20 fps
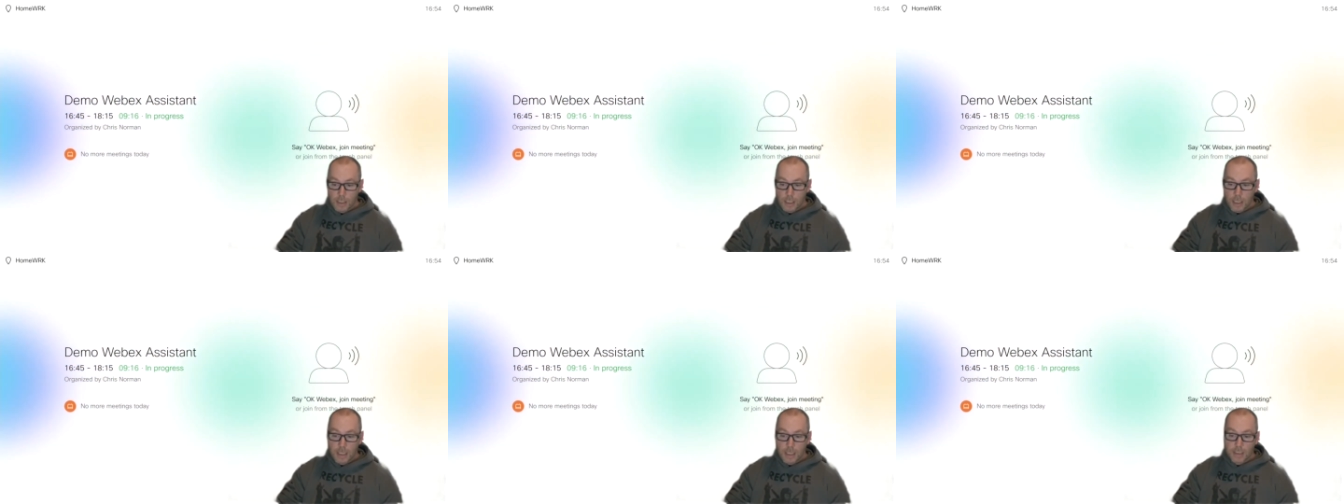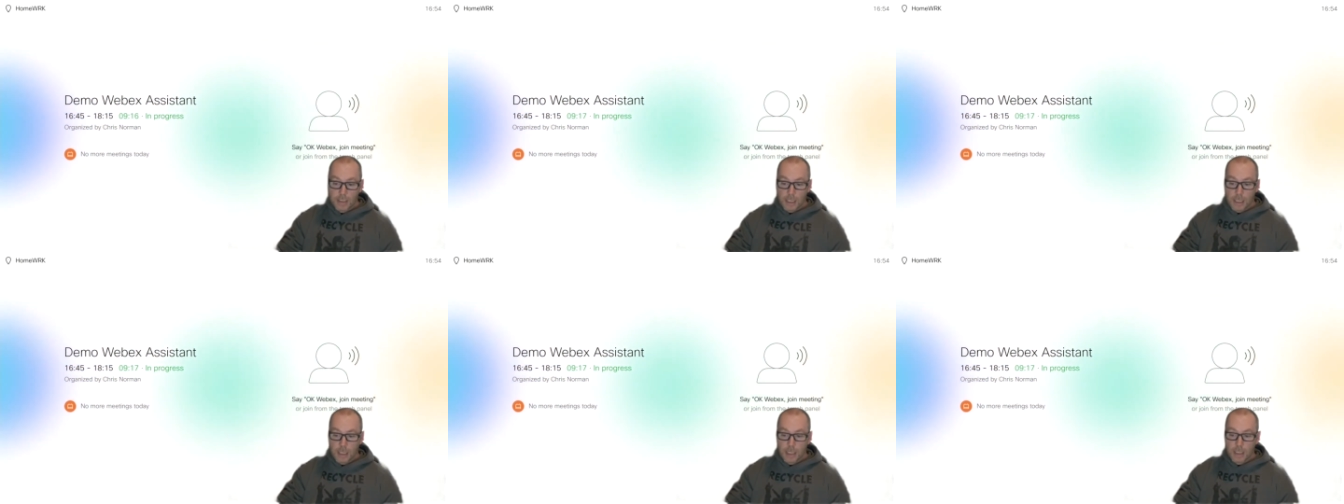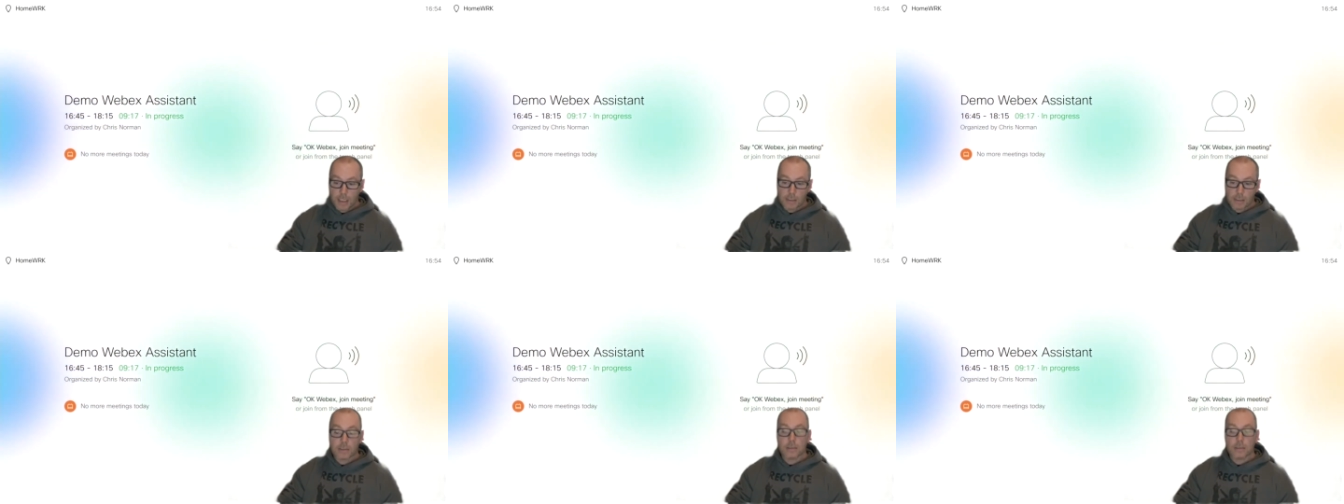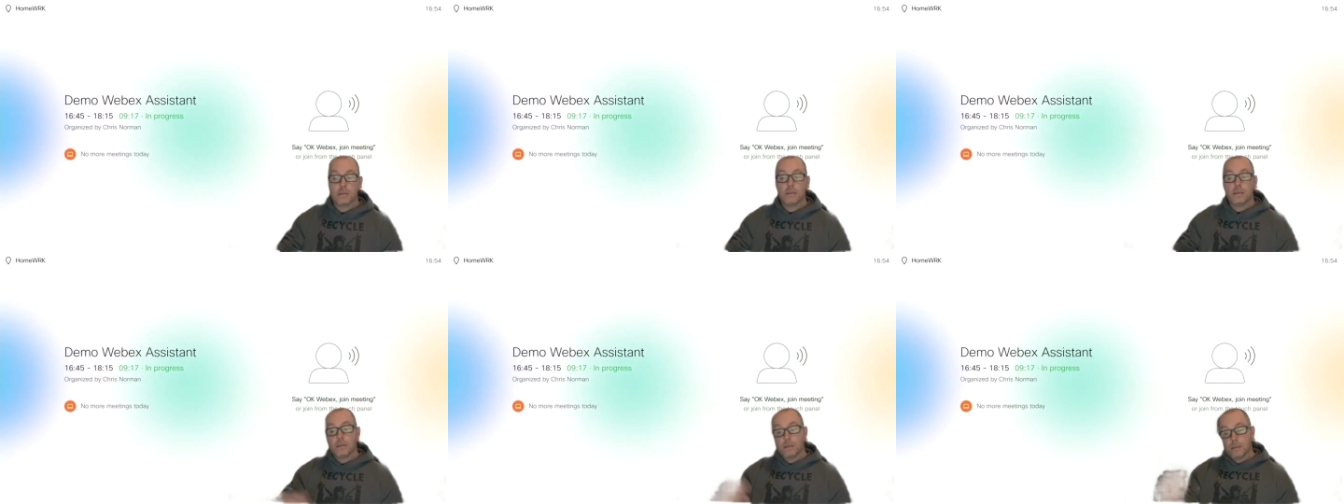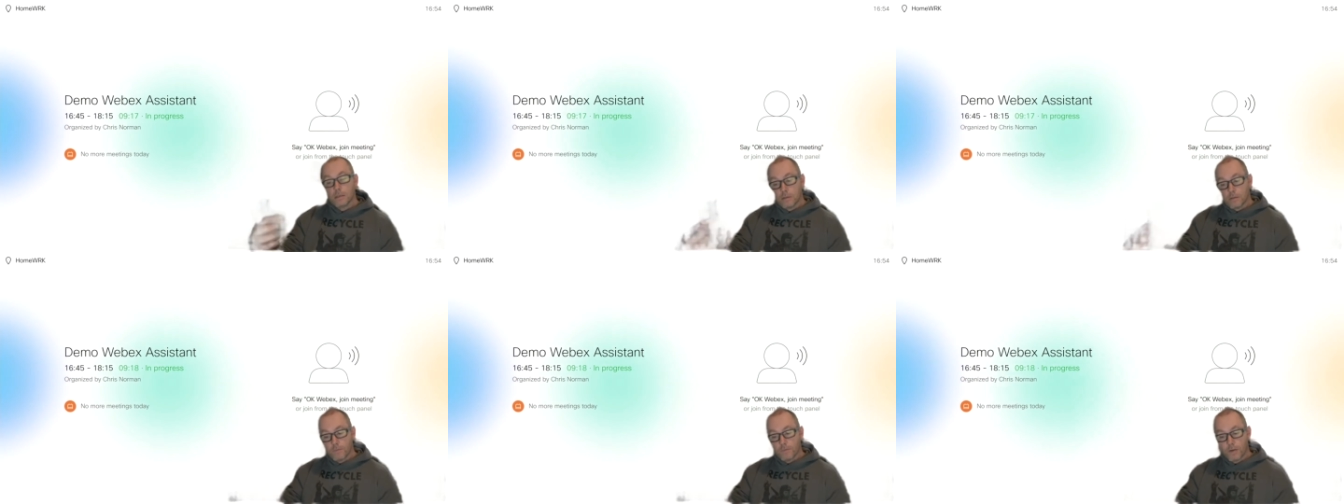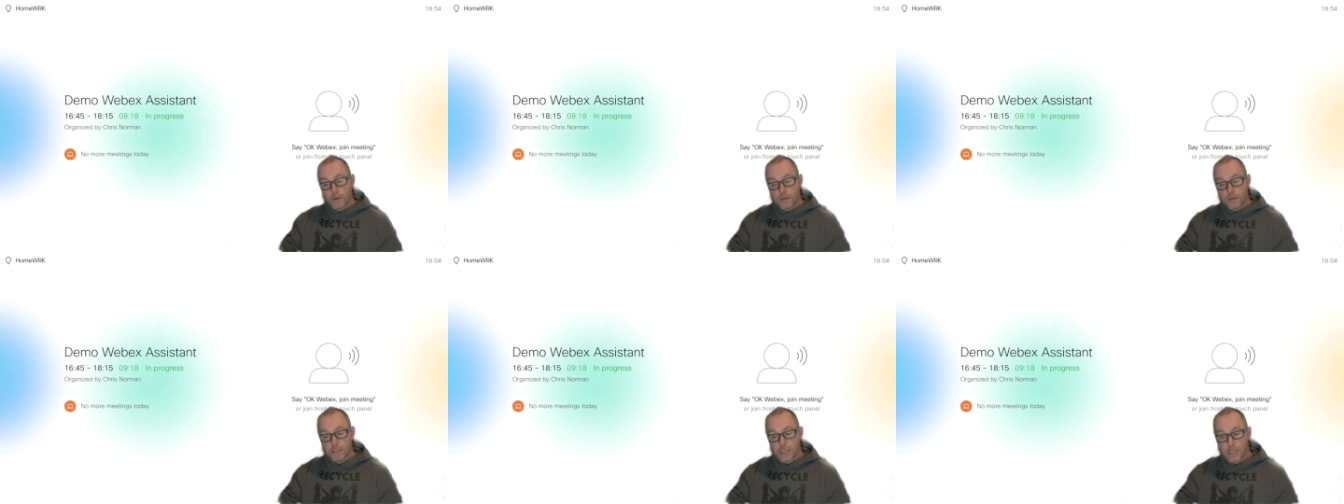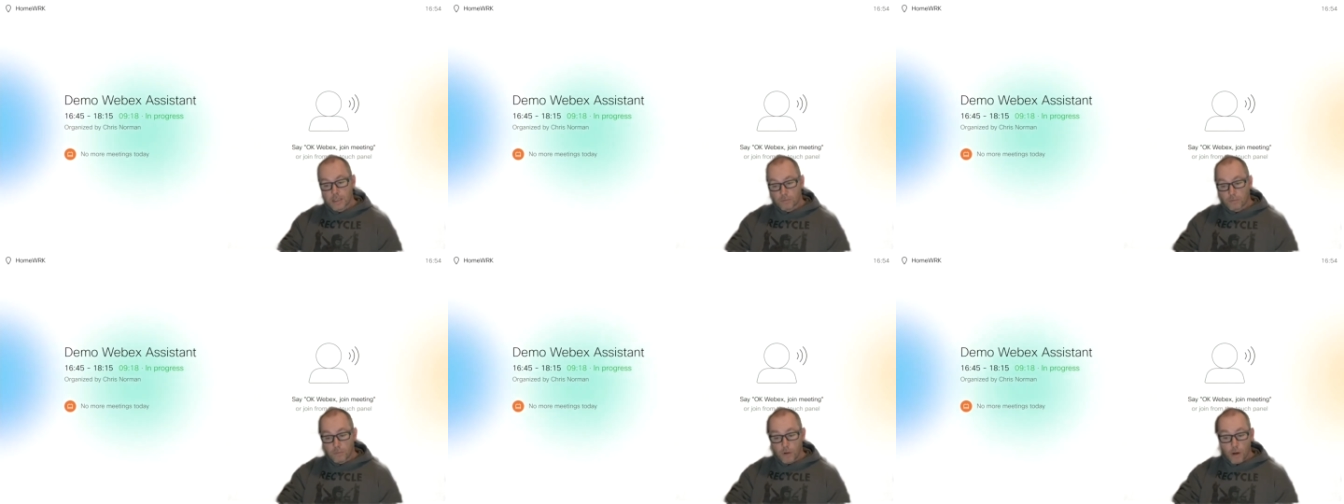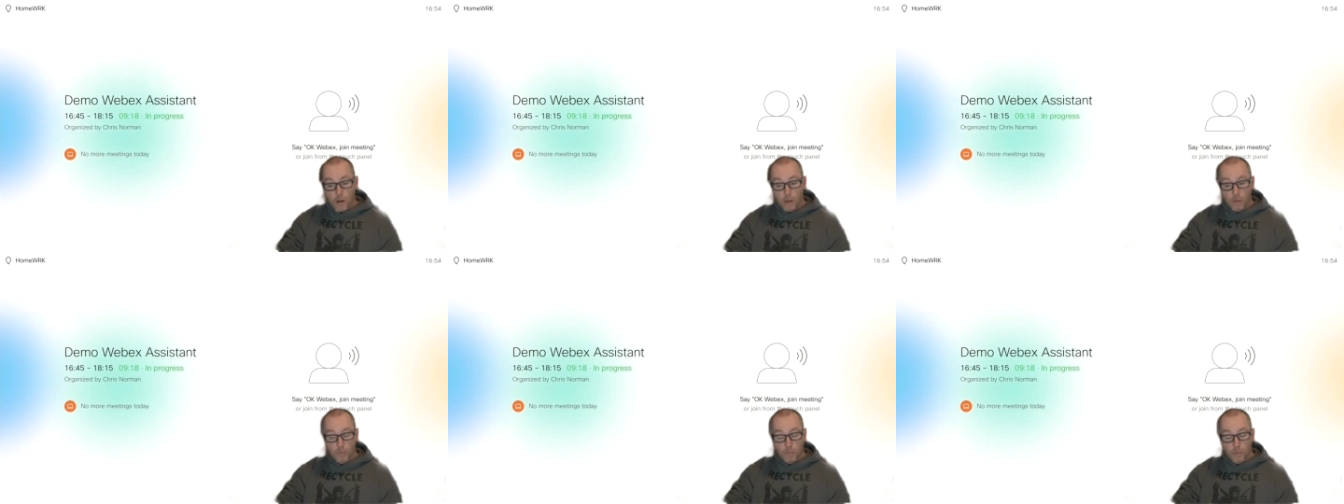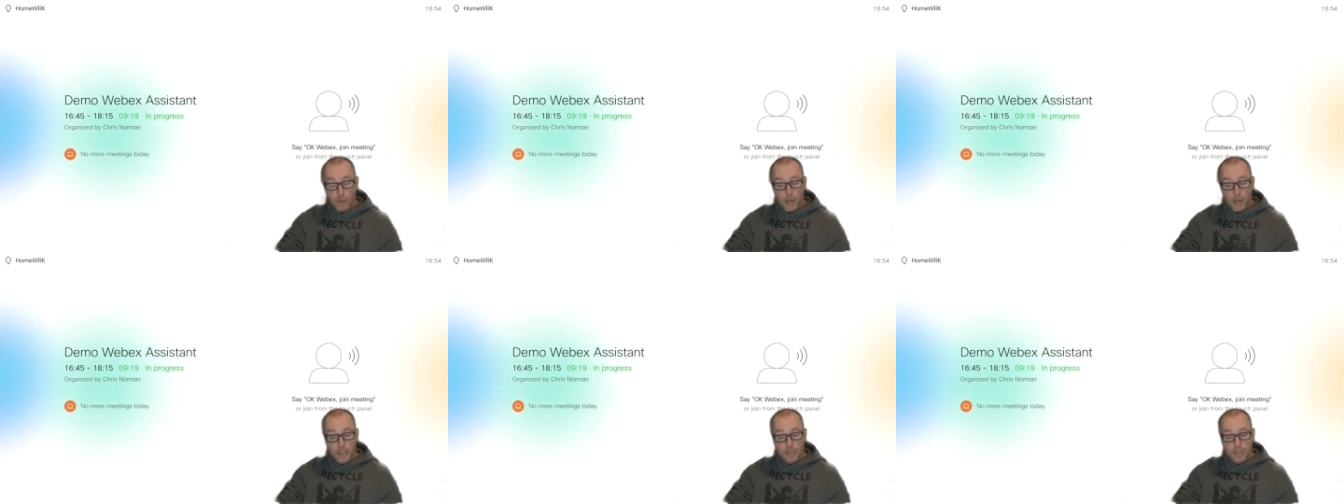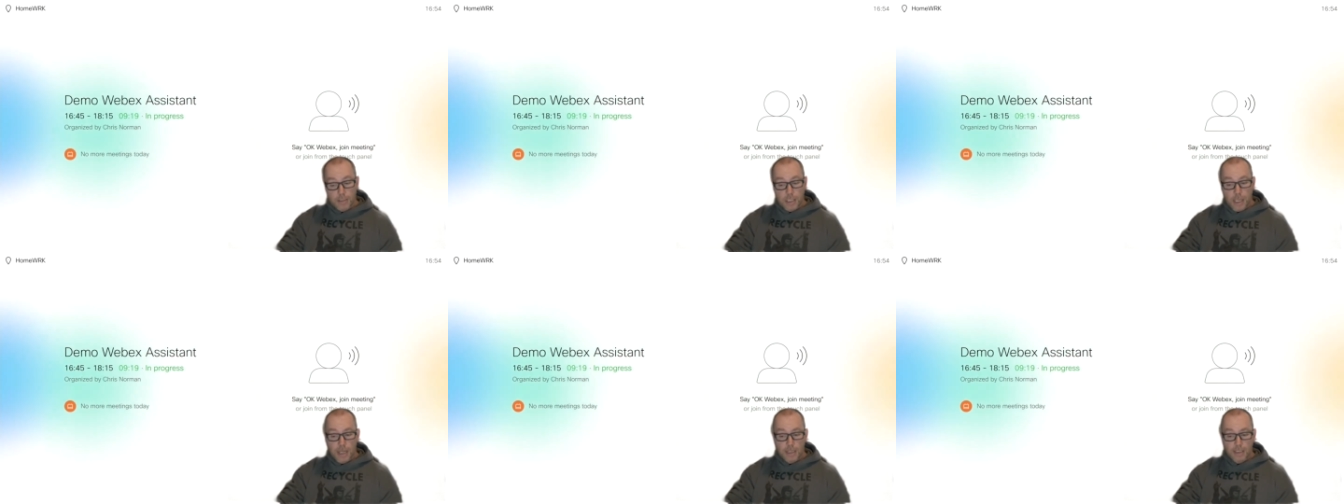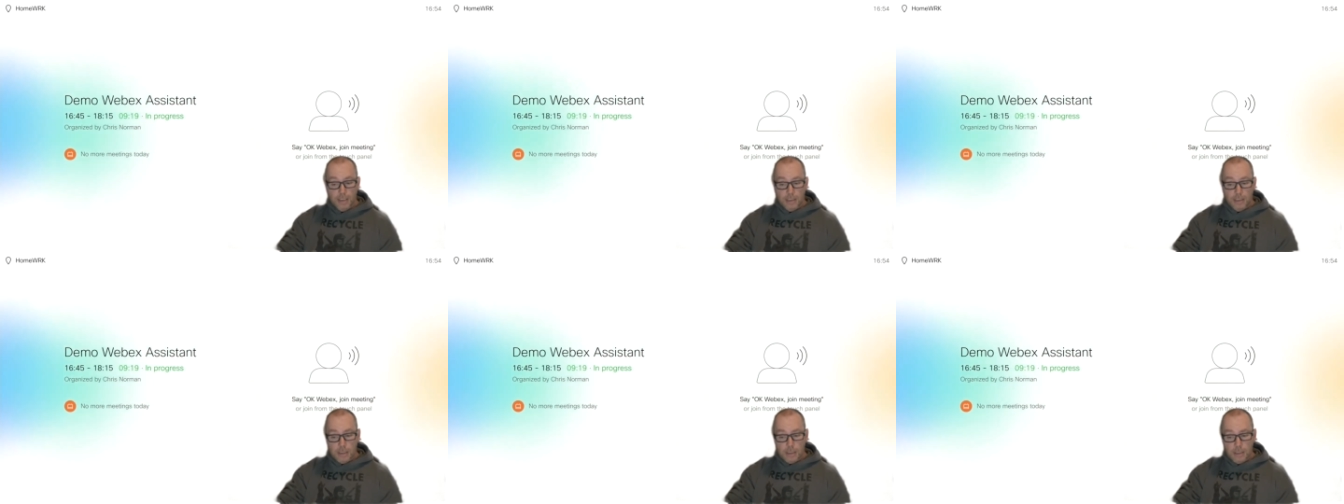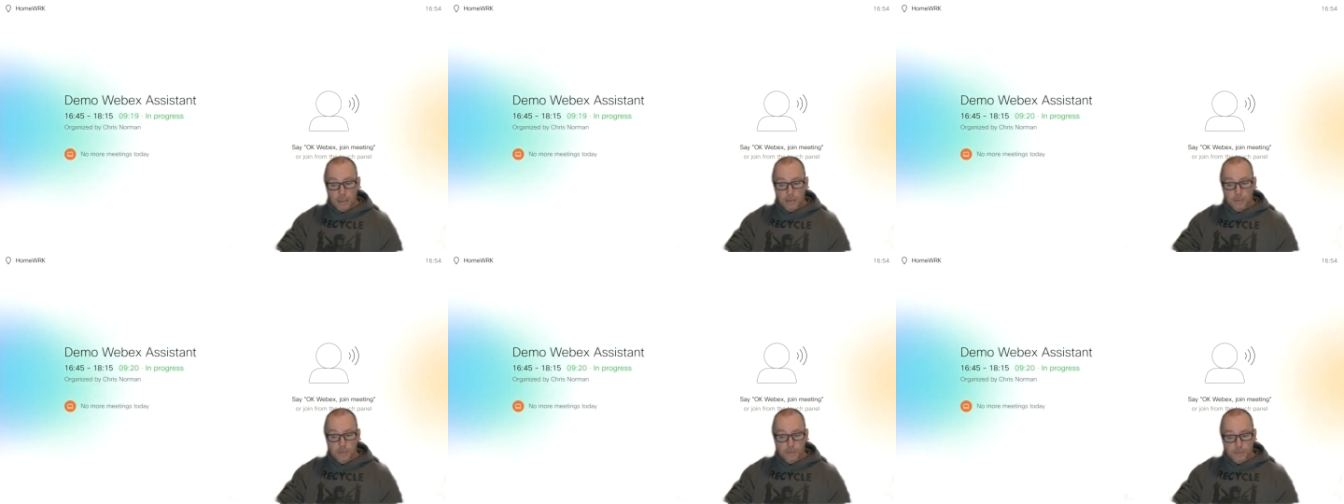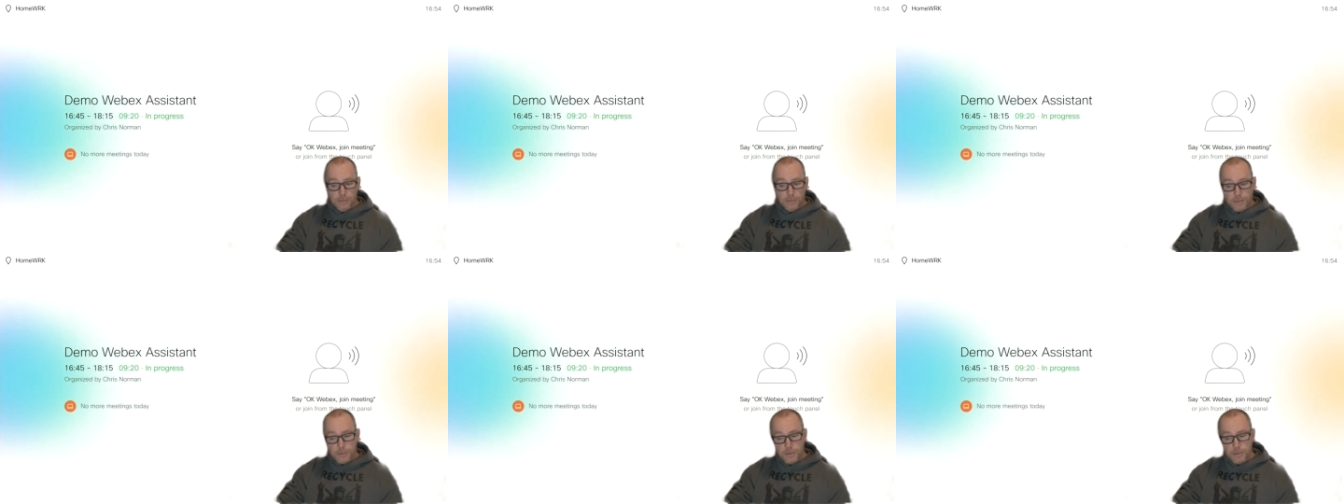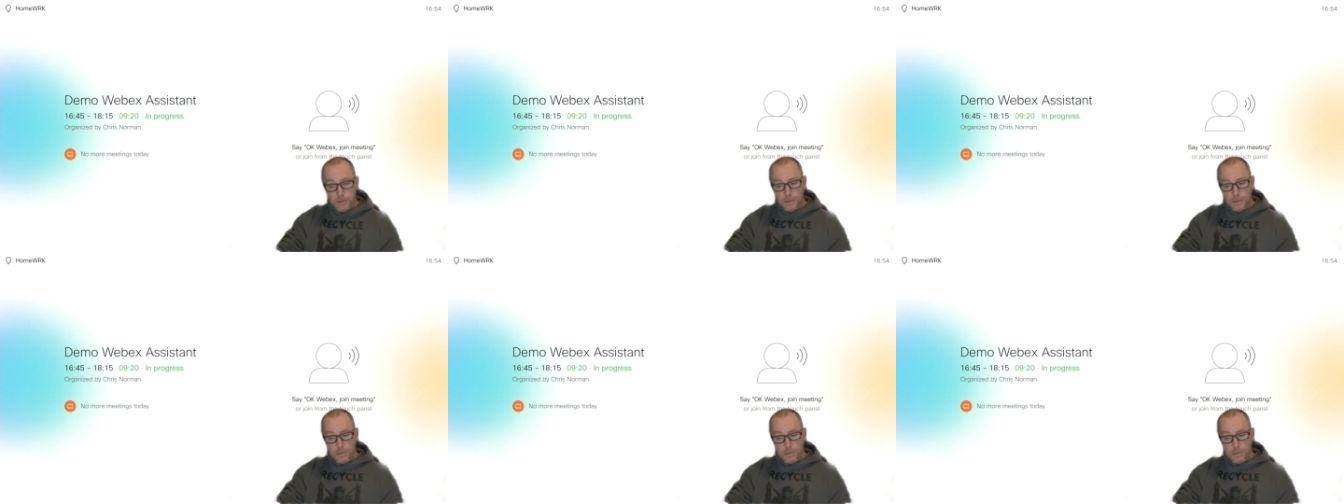And then further down the road, we're actually adding skills